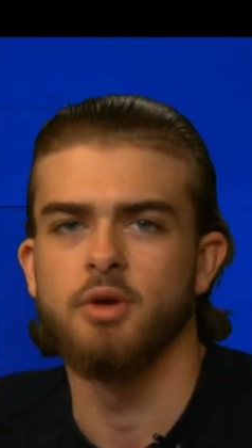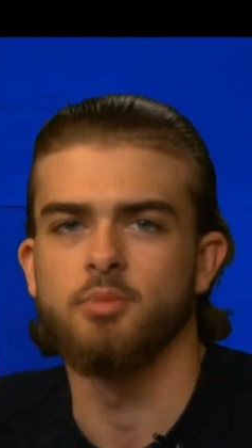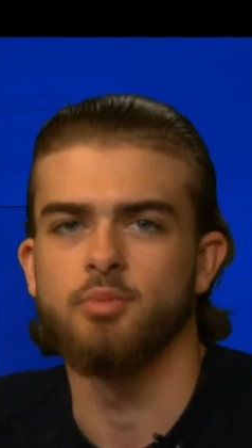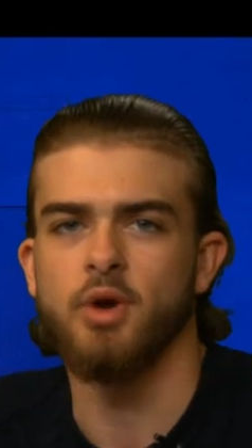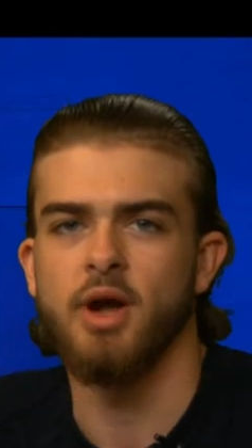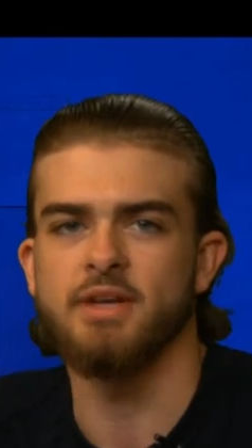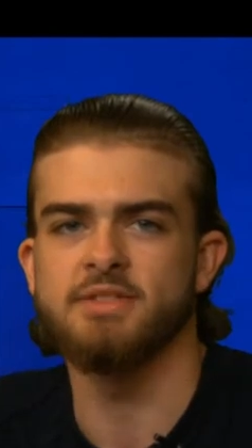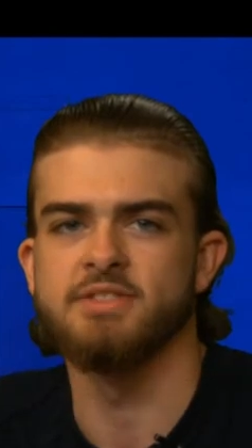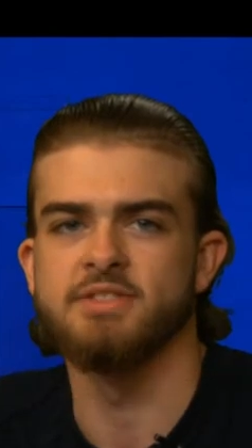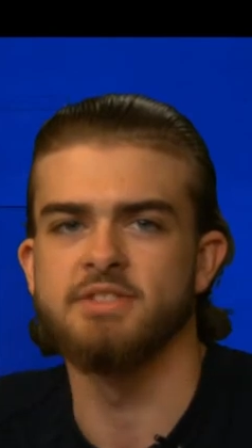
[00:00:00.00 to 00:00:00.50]

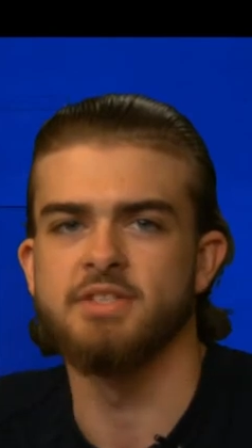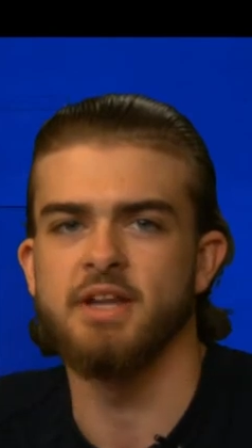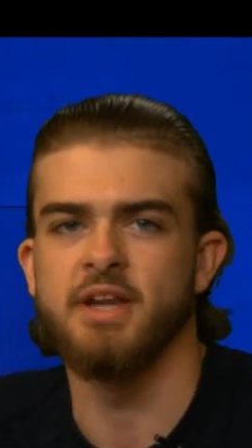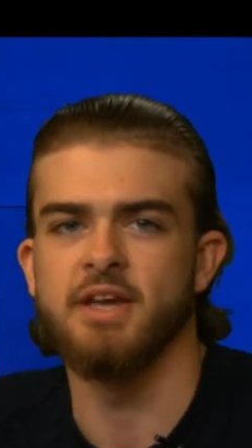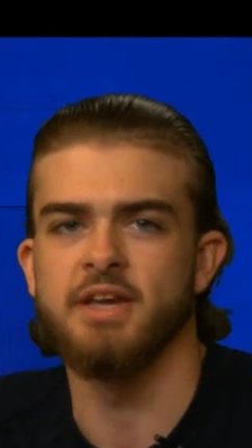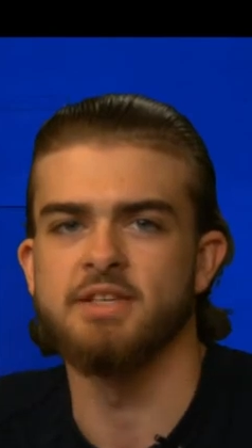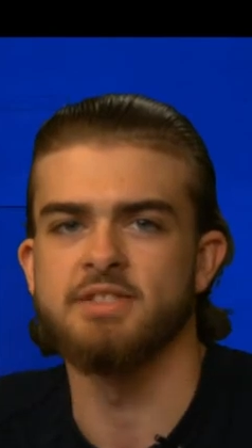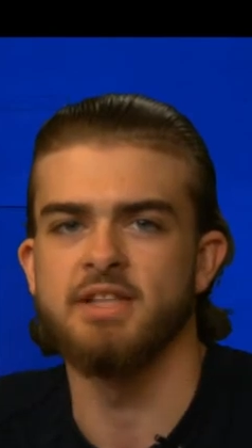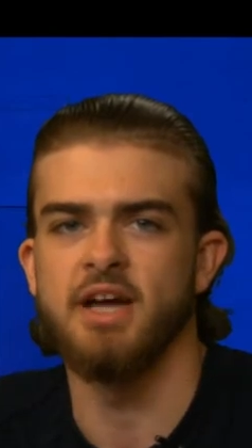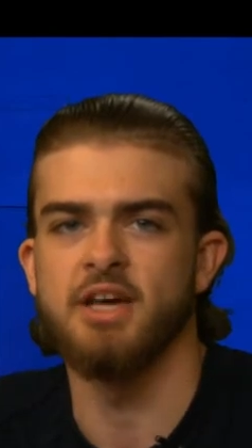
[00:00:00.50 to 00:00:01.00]
Practice
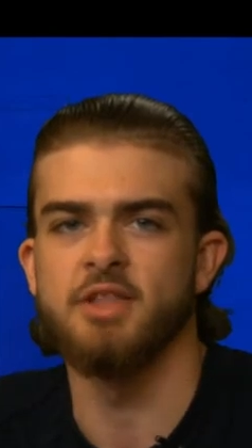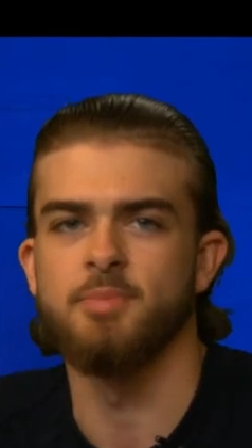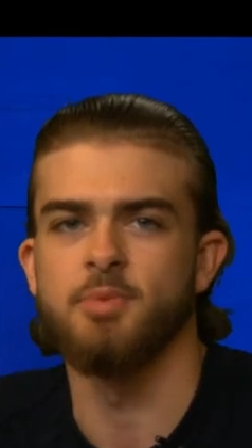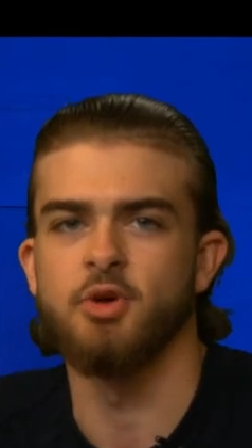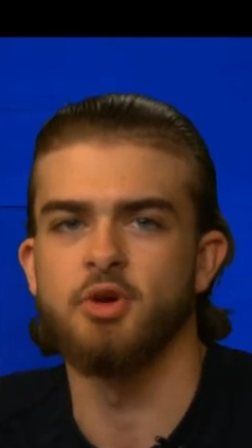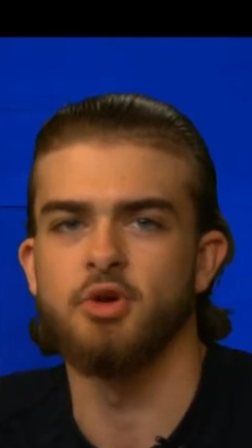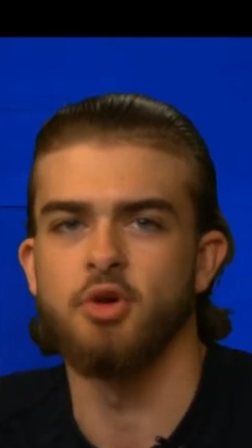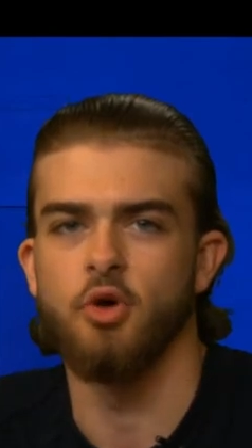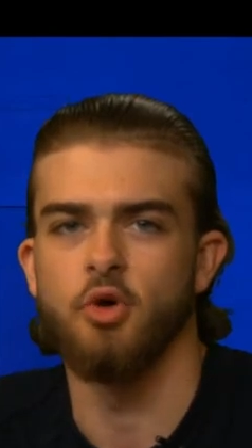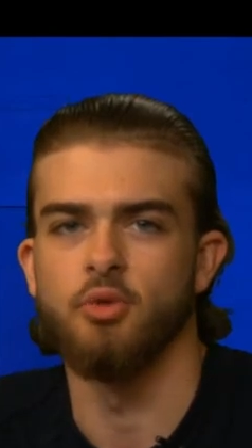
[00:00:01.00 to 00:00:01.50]
today is ninth
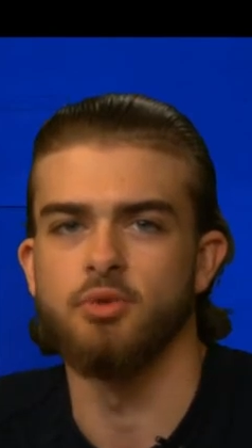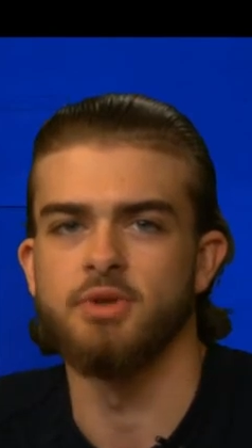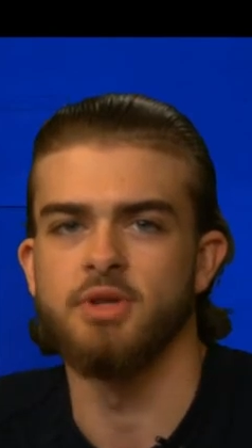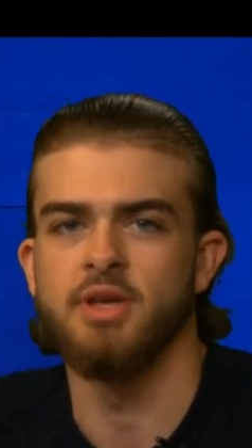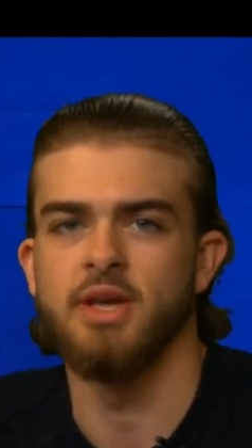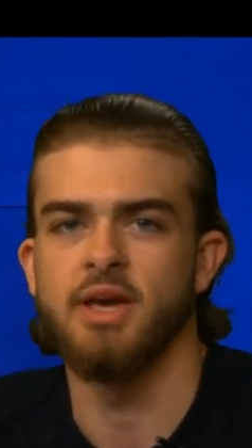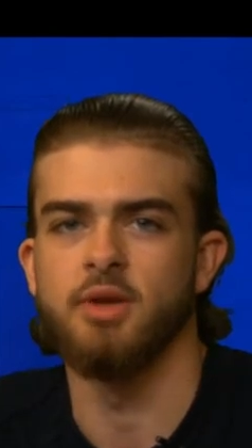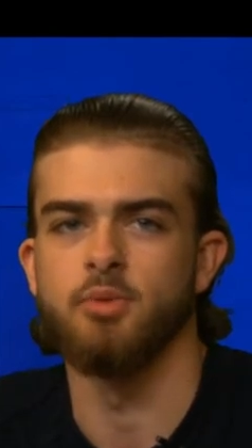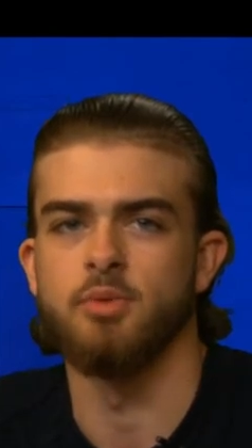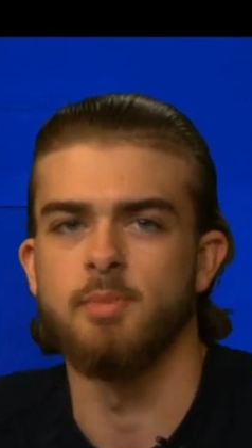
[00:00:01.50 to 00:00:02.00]
period
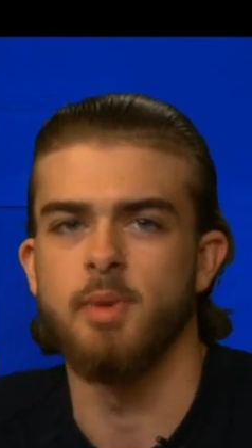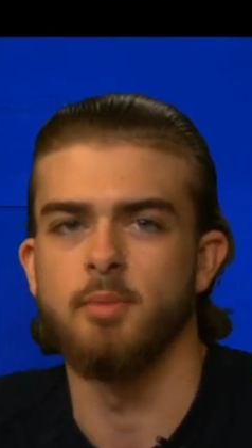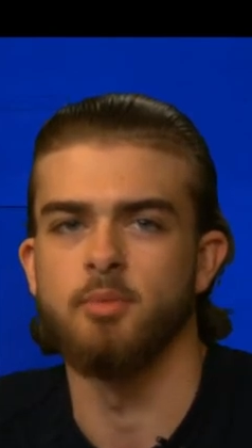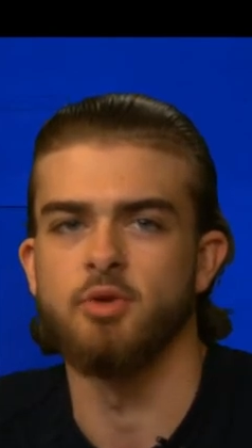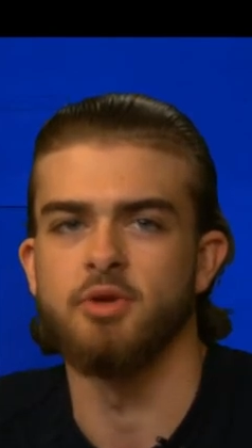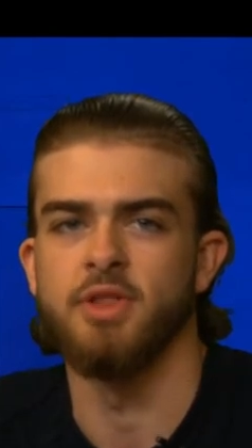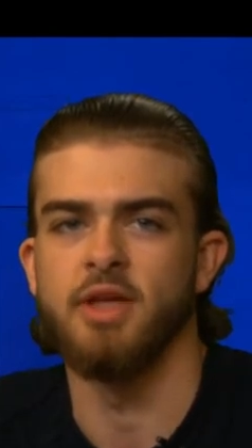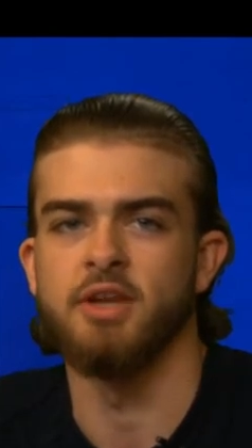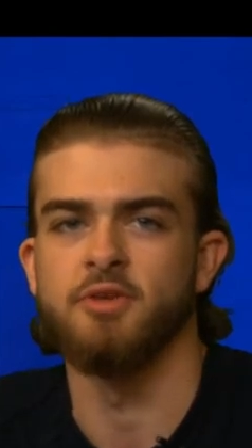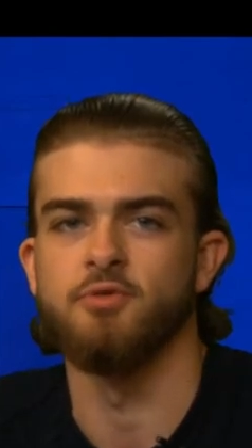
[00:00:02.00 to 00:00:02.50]
only, and
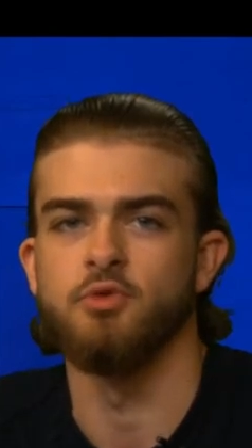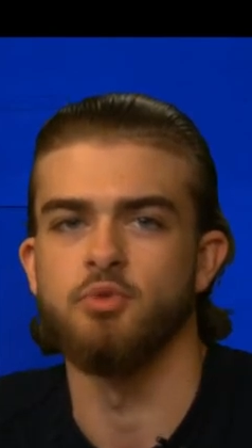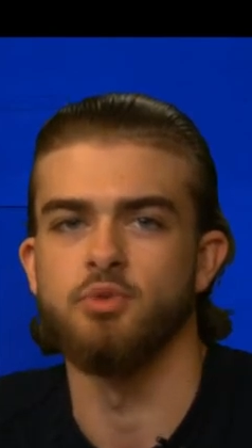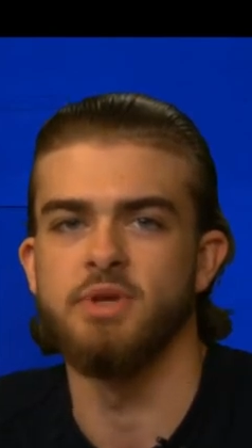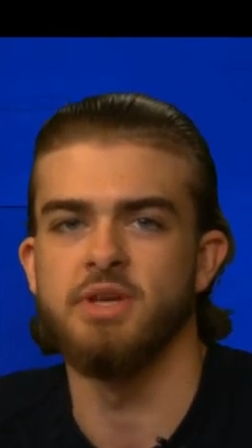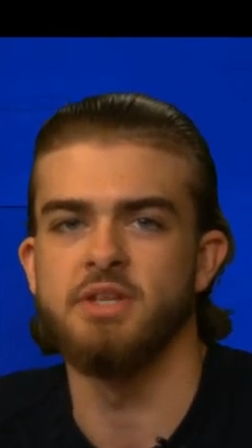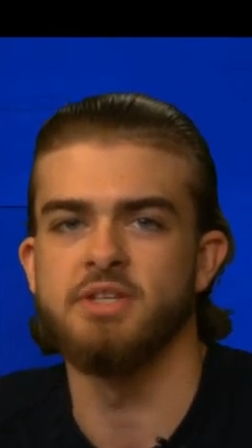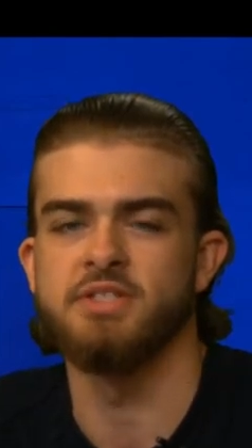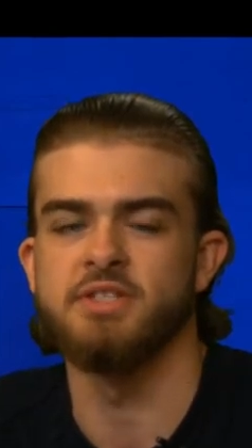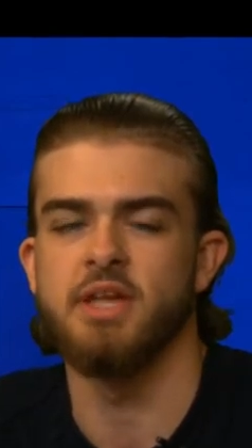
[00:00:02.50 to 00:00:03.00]
remember that if you
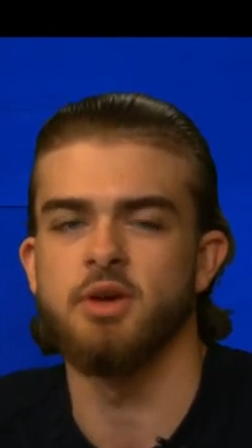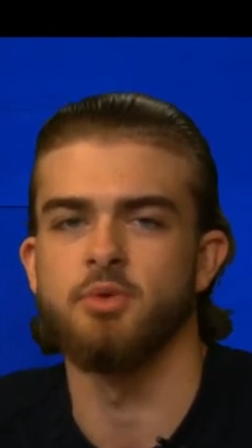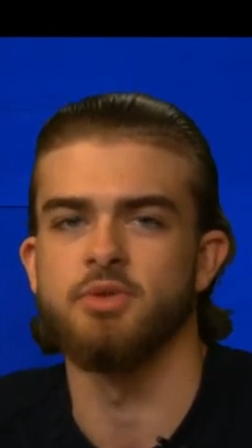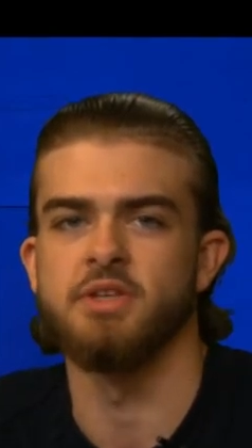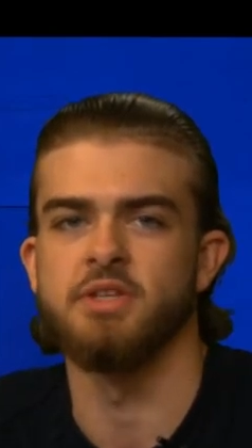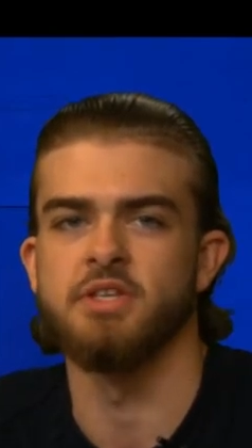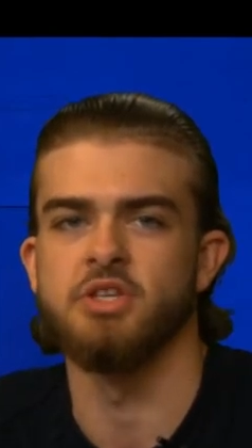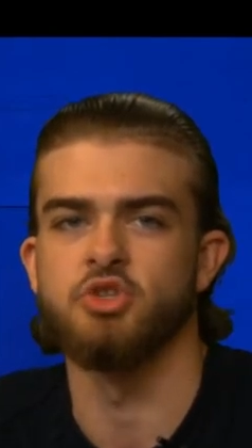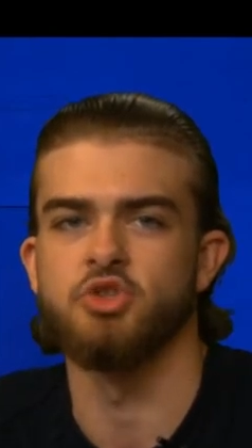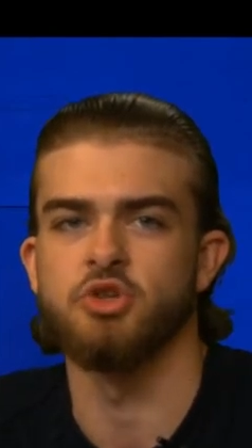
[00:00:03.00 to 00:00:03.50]
need to stay with
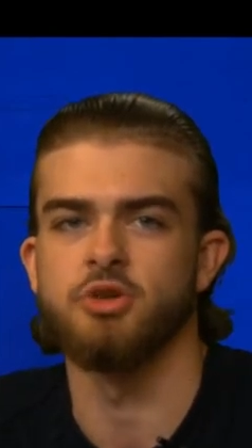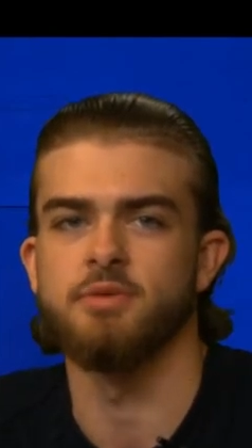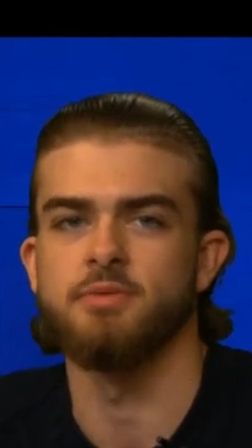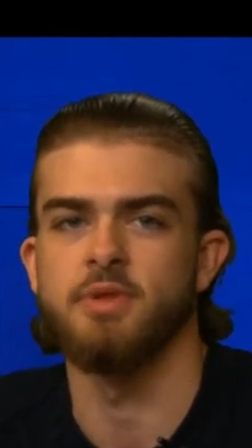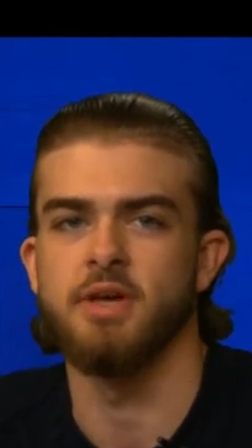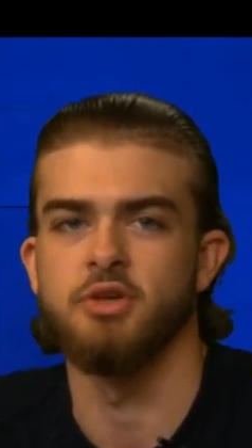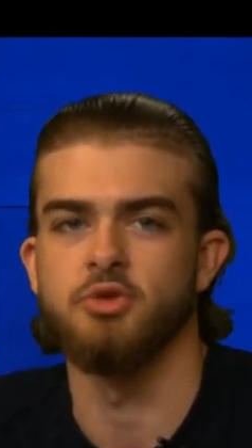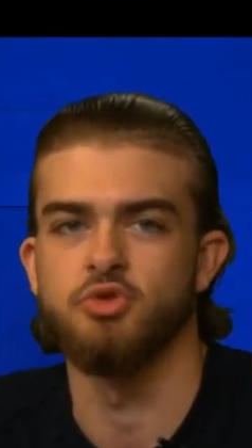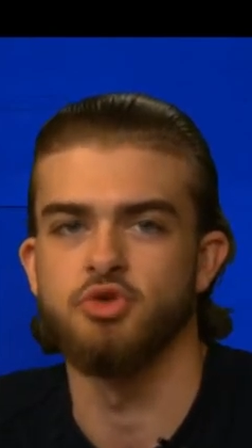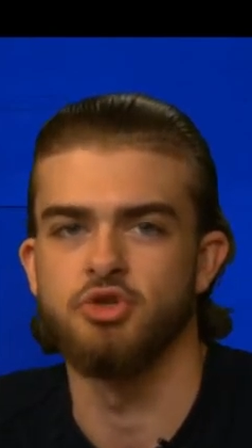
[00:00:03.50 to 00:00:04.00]
a teacher,
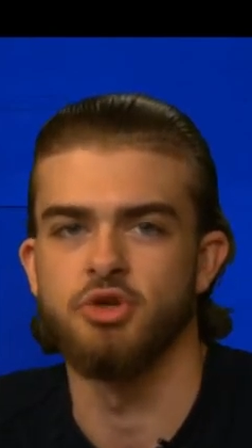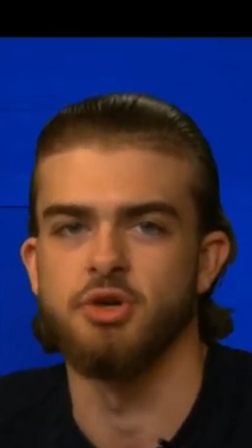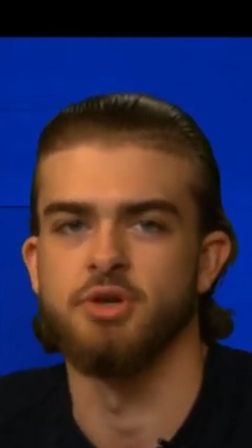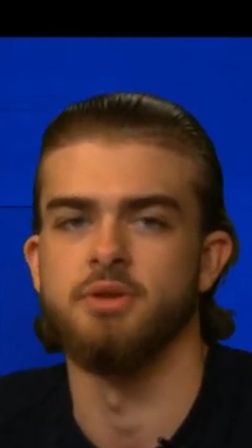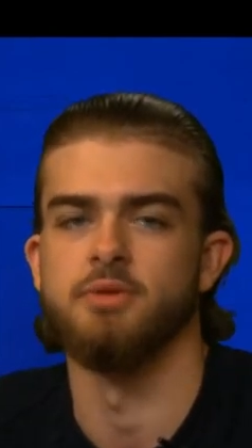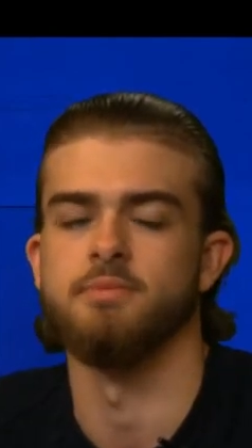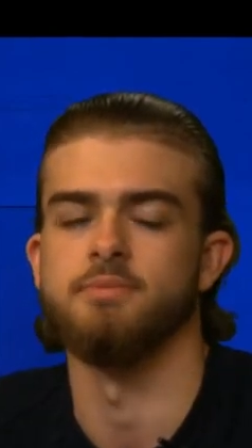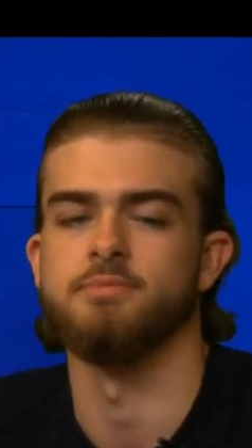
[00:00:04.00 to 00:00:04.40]
that you should.